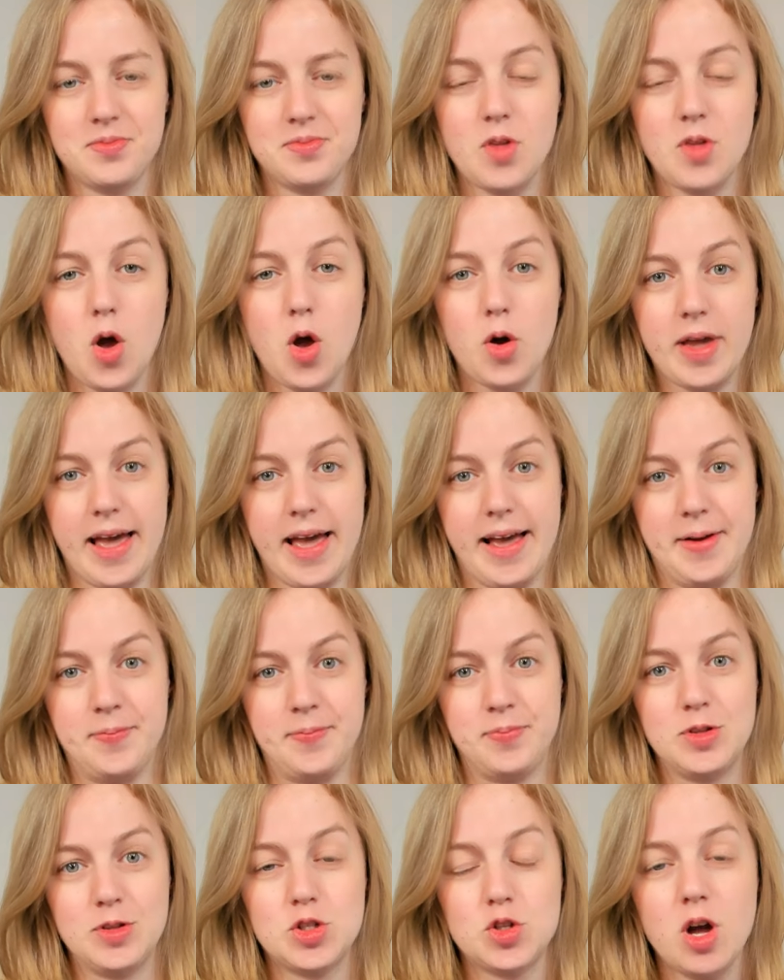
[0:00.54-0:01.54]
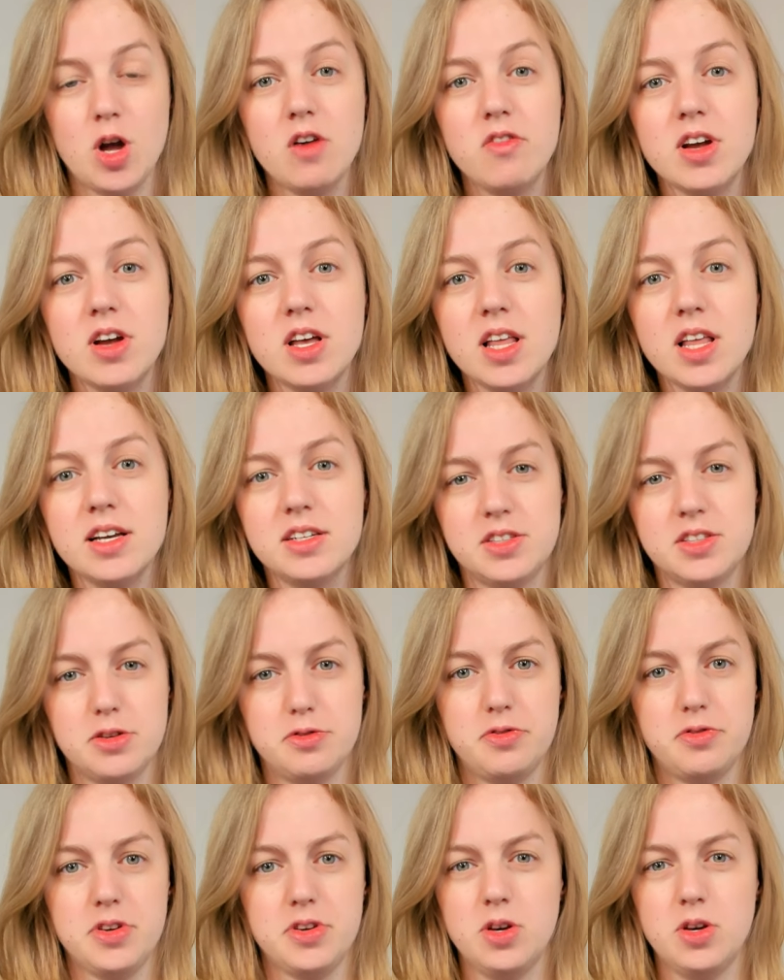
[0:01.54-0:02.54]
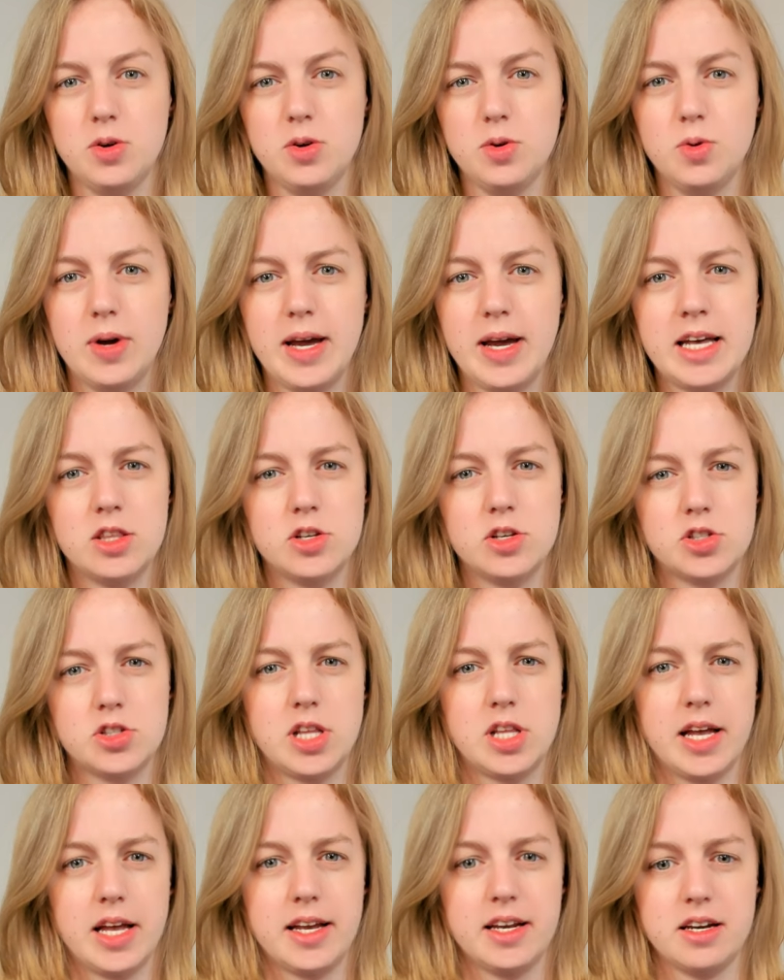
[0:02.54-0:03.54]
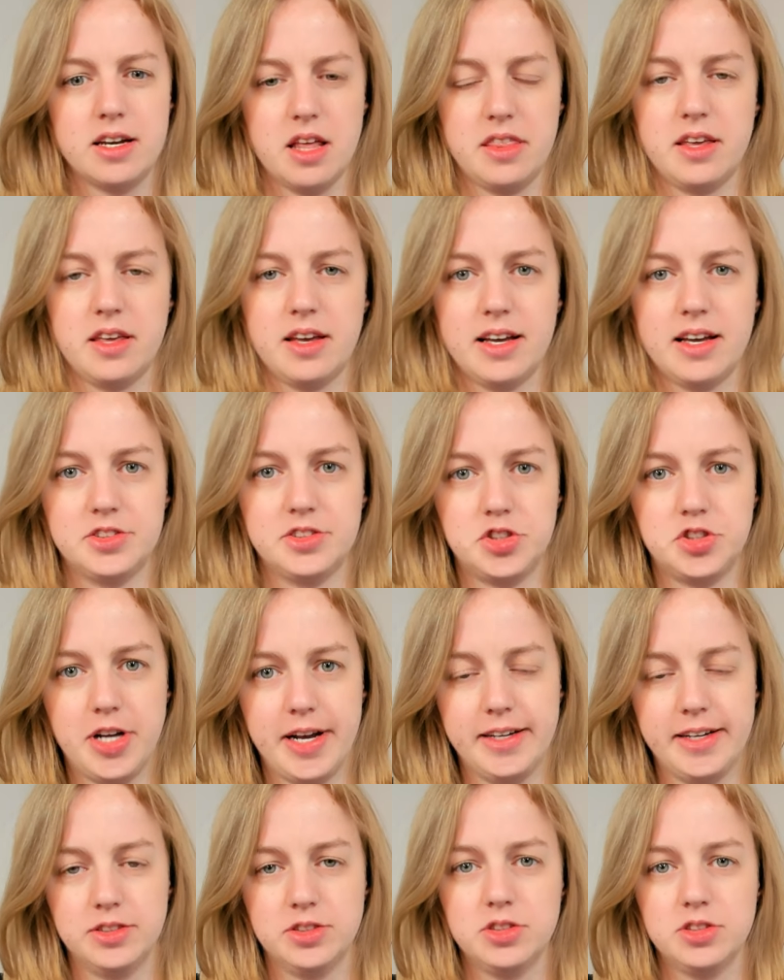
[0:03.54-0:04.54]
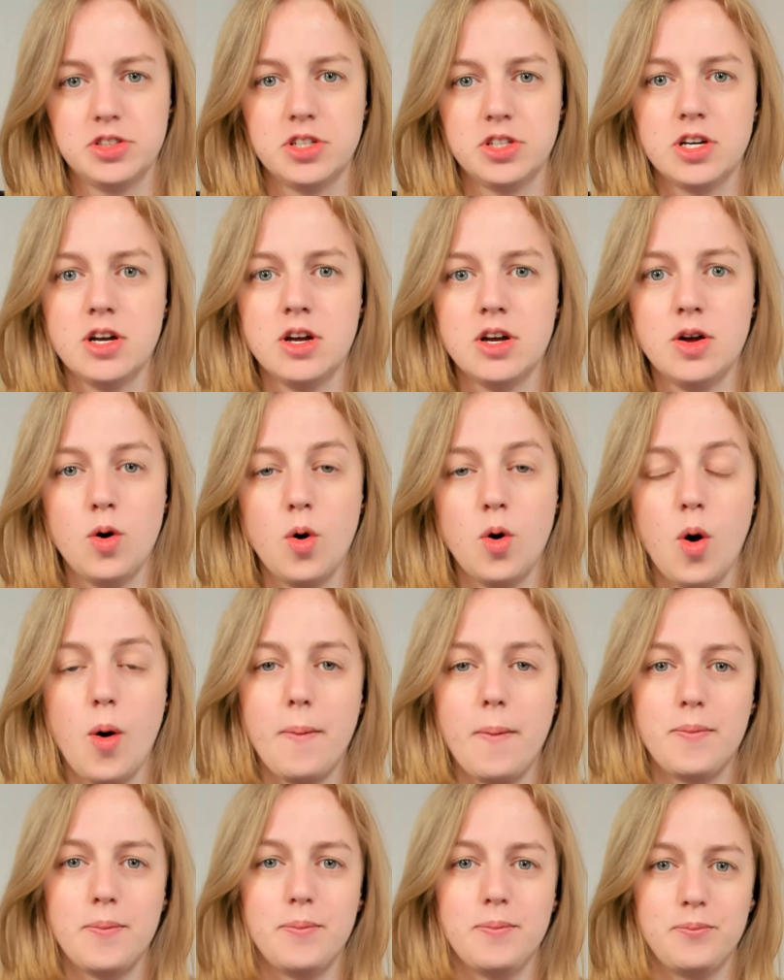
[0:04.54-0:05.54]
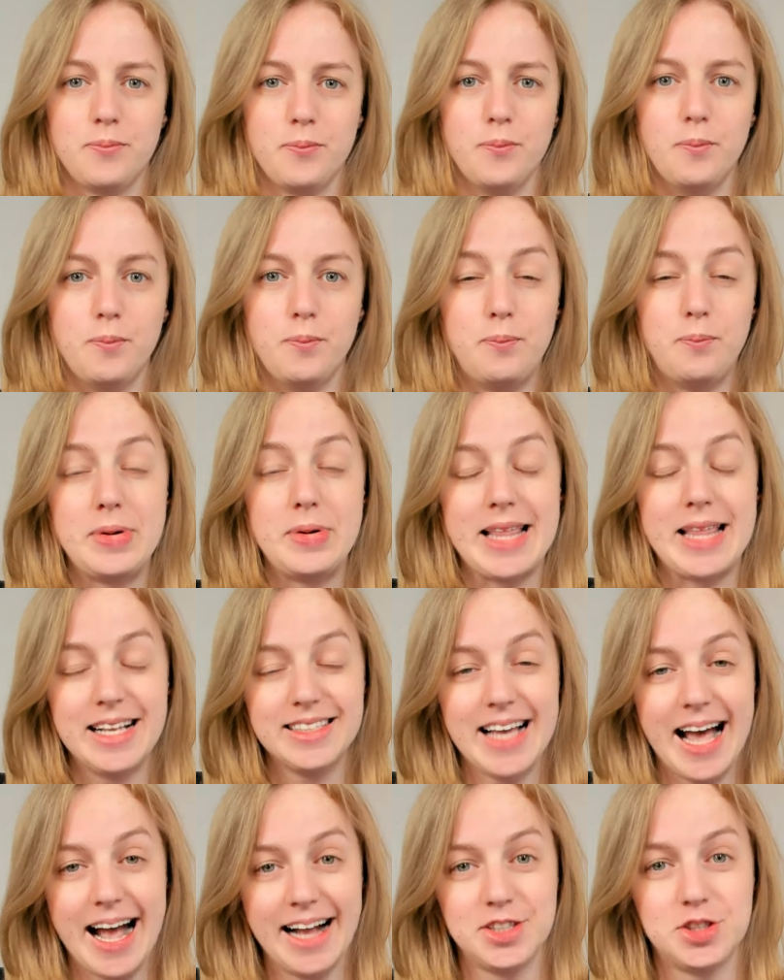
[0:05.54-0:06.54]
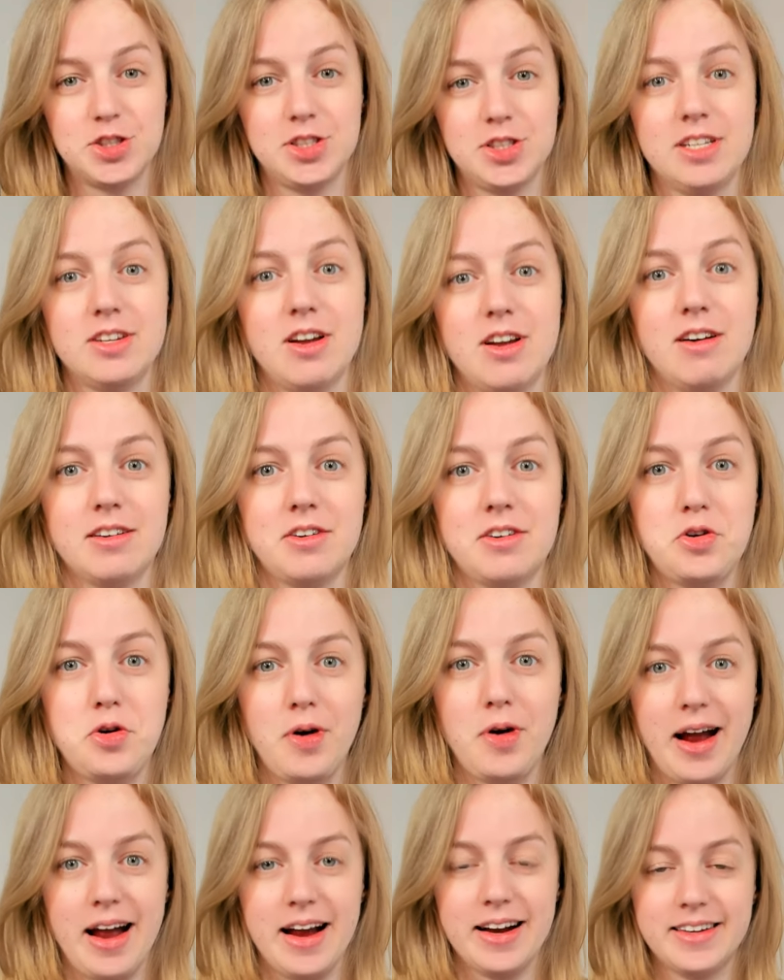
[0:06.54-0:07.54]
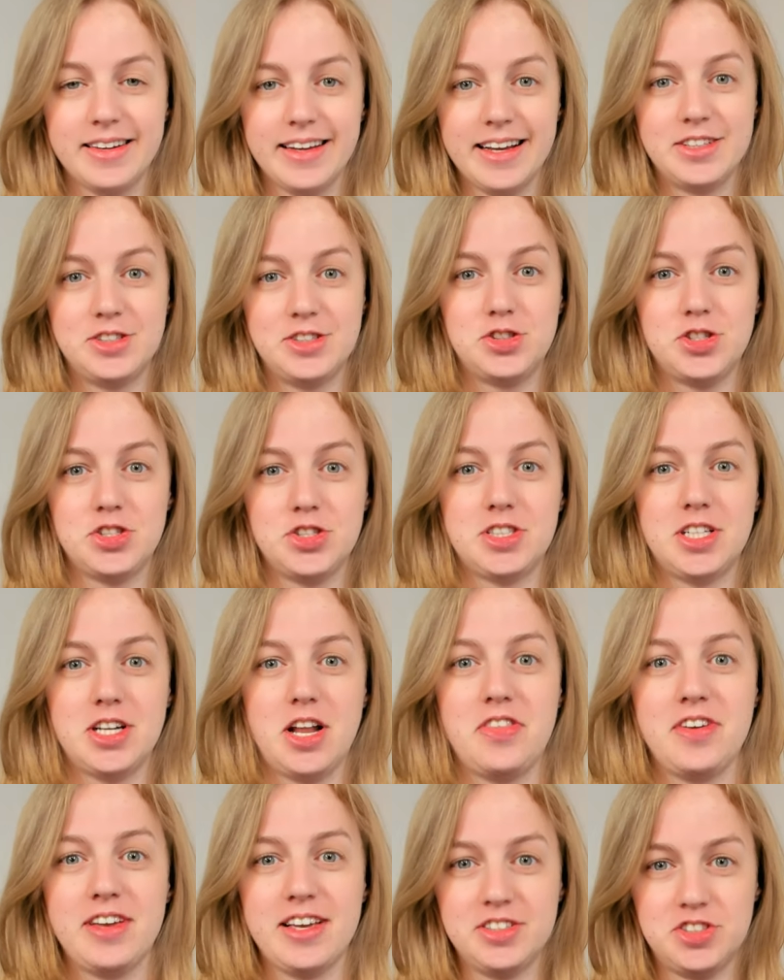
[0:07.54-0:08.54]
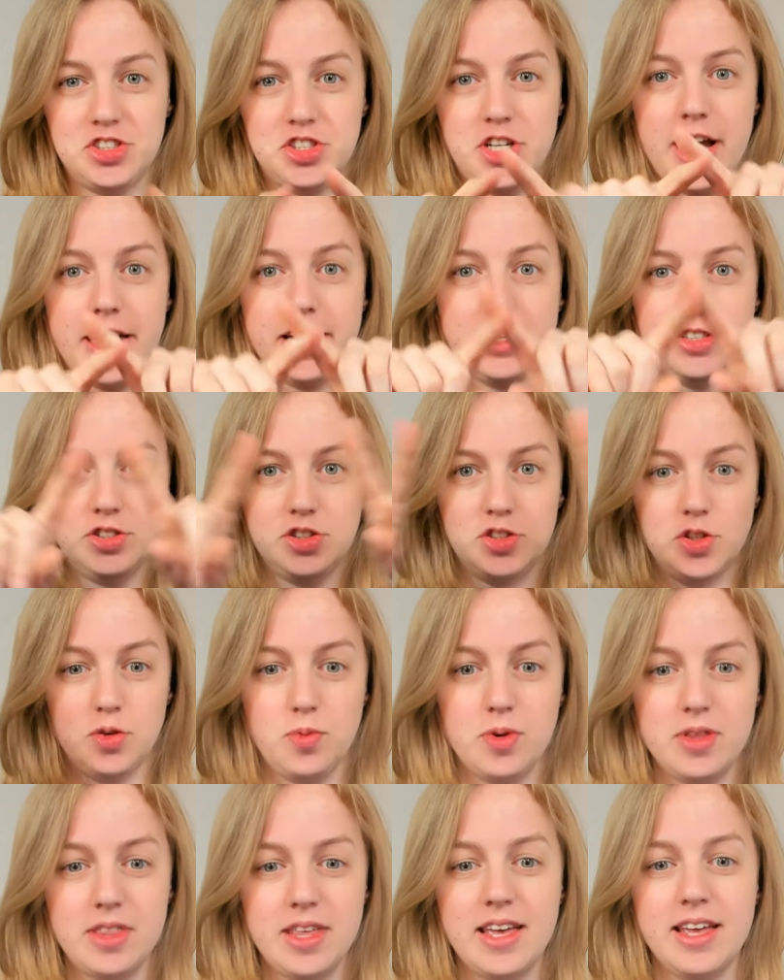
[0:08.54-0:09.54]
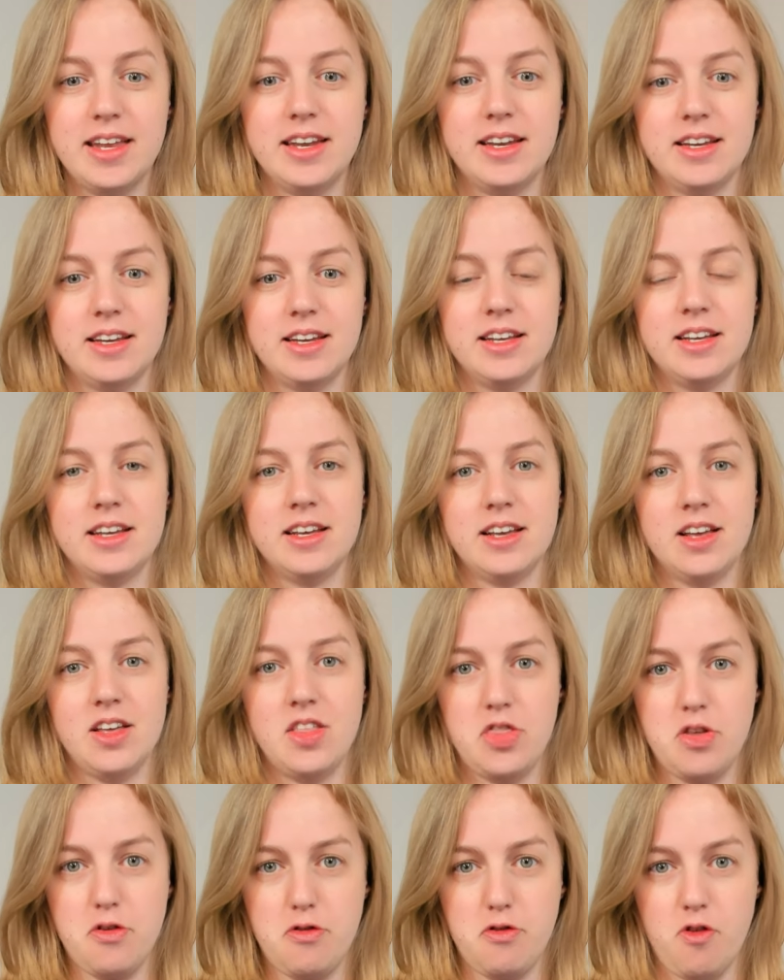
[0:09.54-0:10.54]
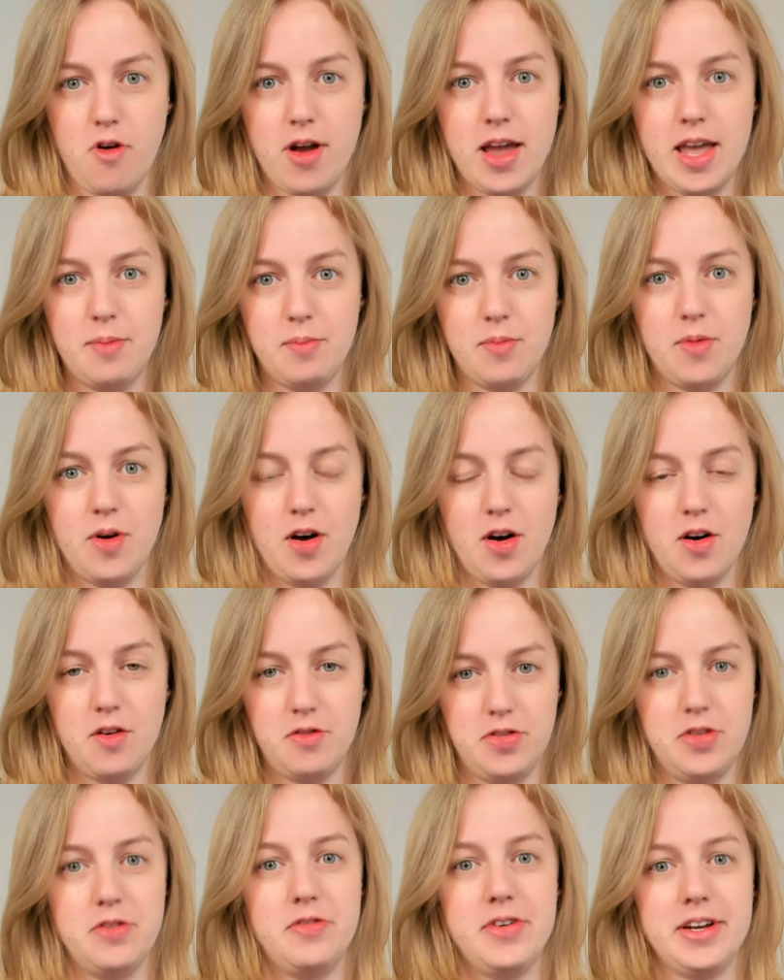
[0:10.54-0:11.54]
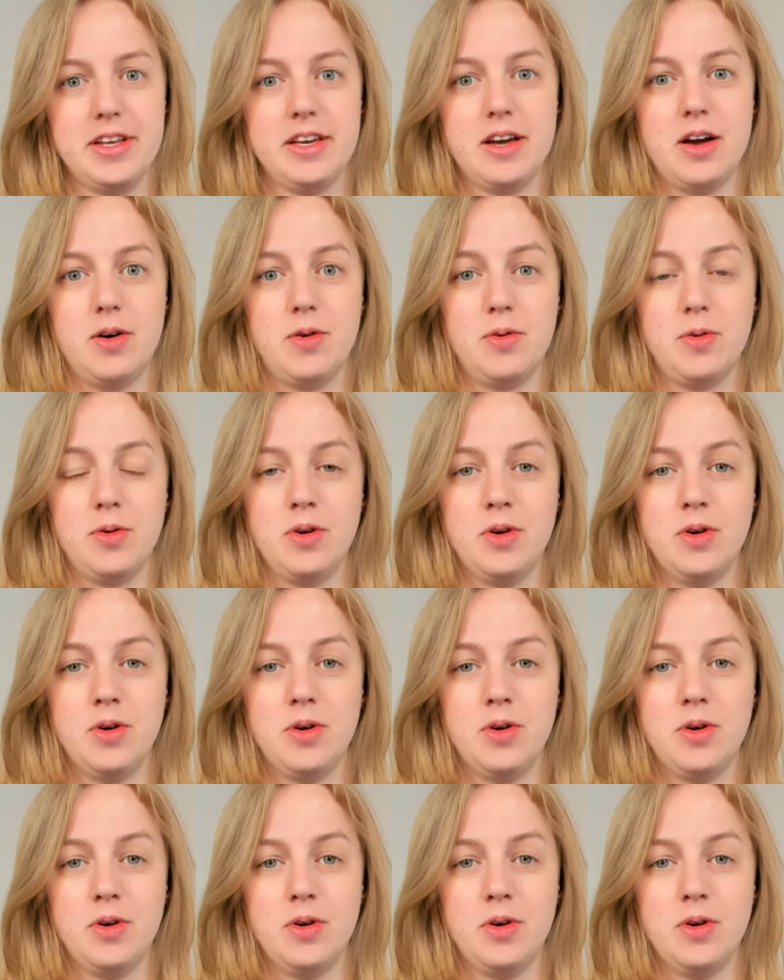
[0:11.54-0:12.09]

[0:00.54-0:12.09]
Okay, so I realized that for you, it looks like nothing has changed. But that's actually not correct. It's just that nothing has changed within the frame of the video.